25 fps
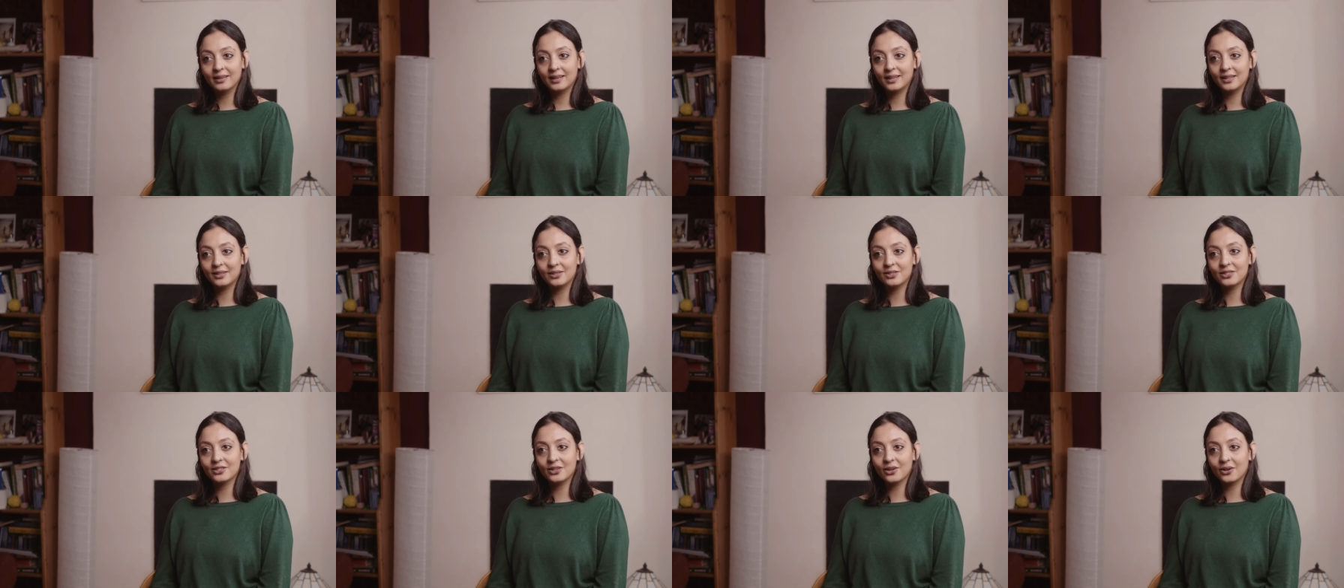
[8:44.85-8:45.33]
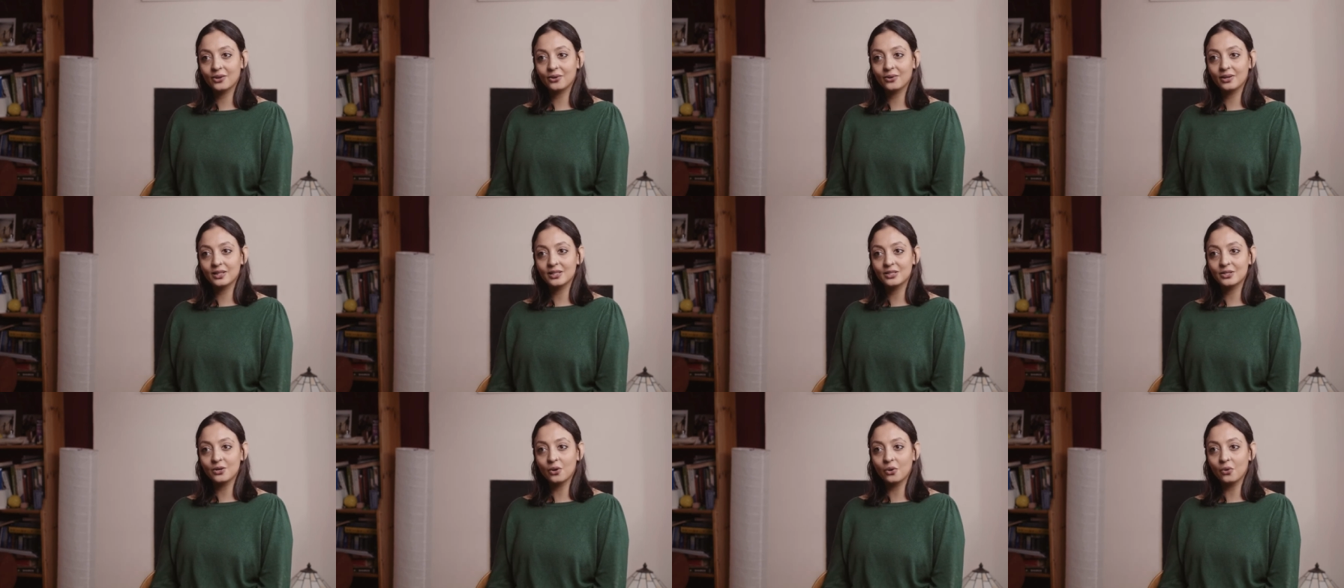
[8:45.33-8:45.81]
And so
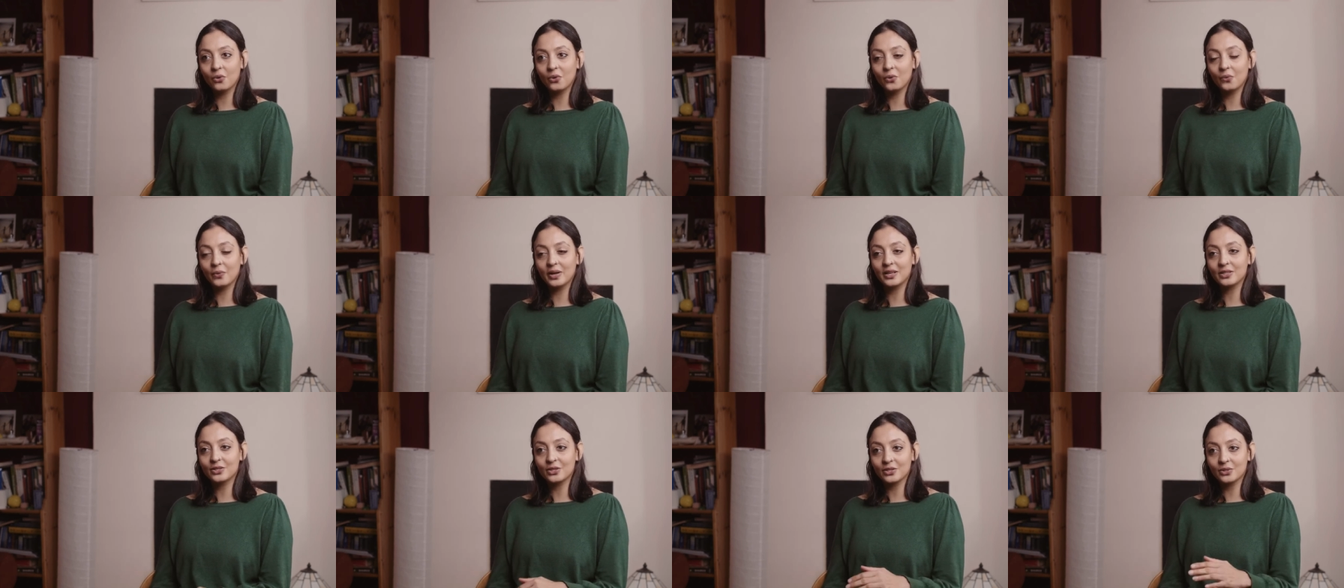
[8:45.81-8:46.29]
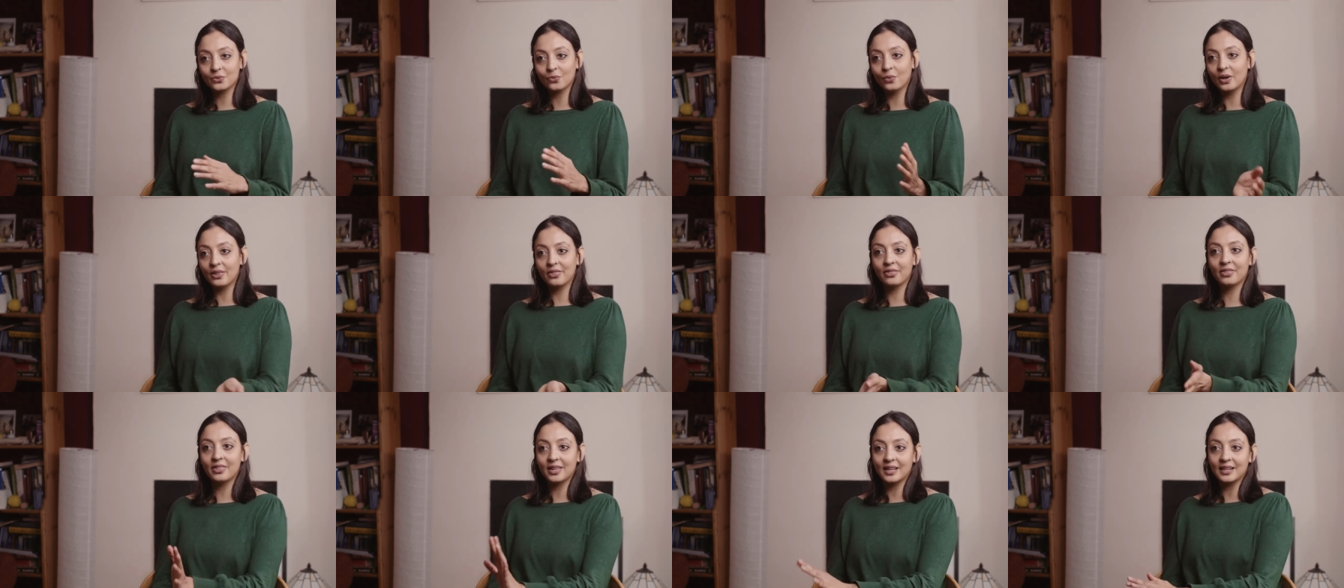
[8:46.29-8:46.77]
it's not always just
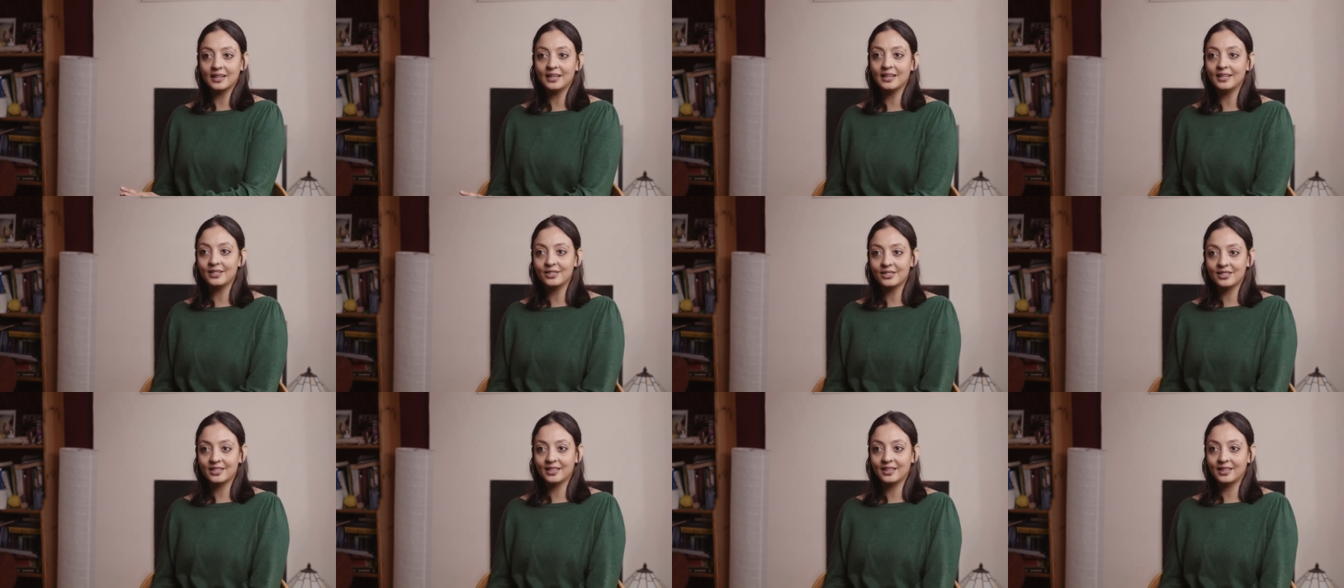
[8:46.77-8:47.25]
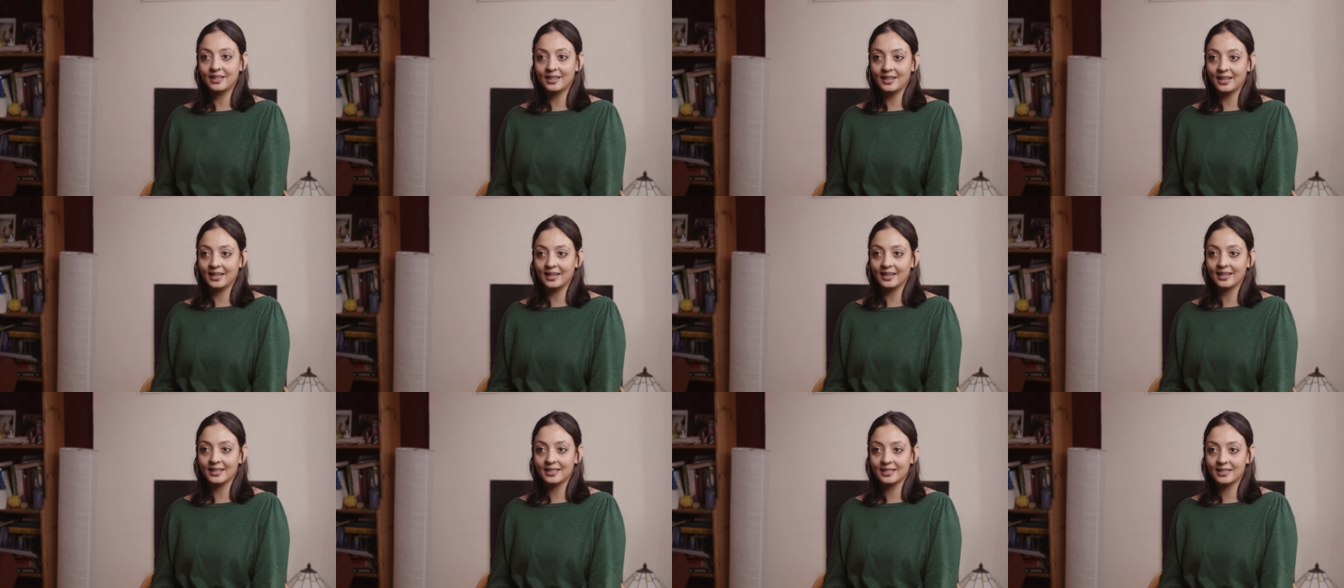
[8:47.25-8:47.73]
one thing leads to the
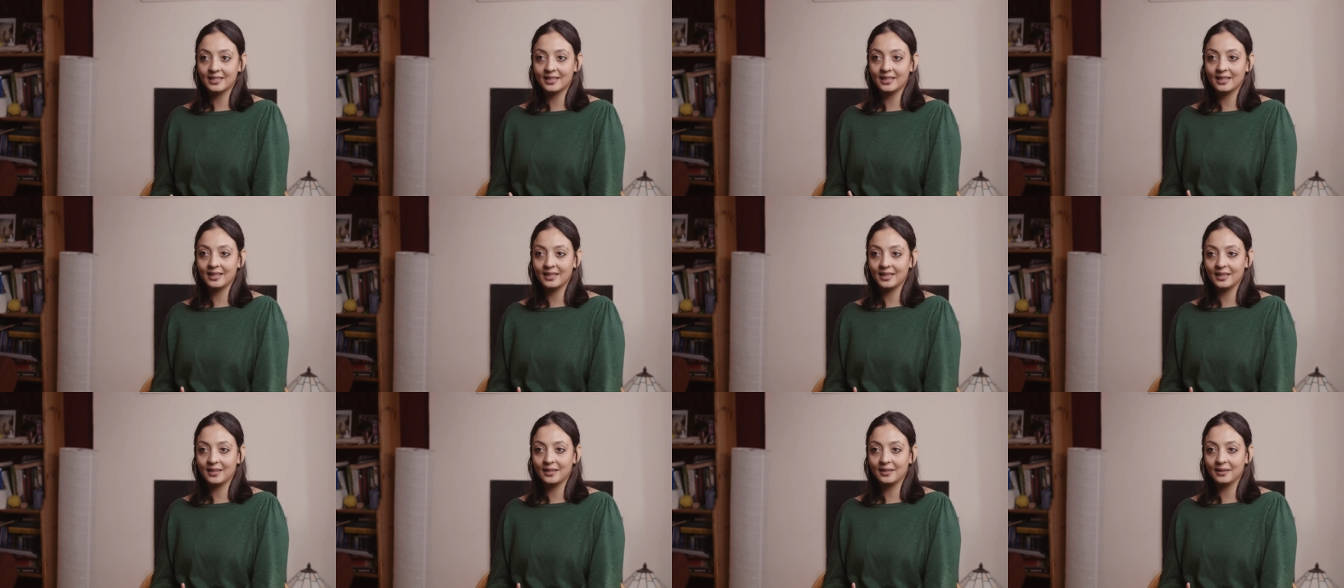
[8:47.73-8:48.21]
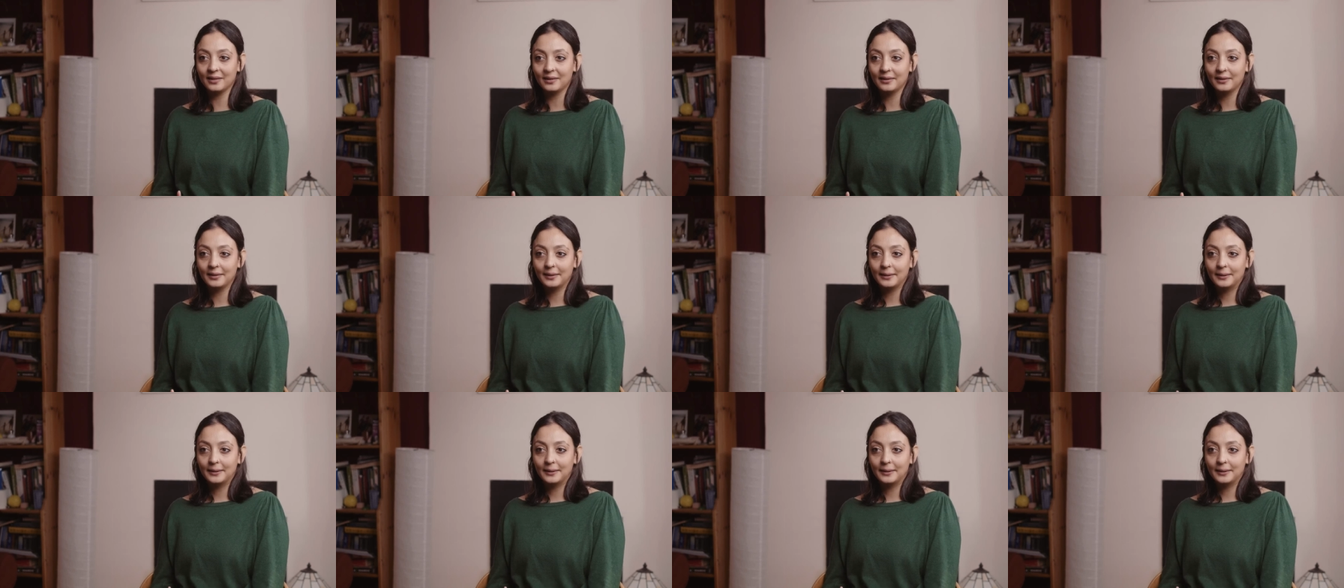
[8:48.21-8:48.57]
next, I think. Yeah.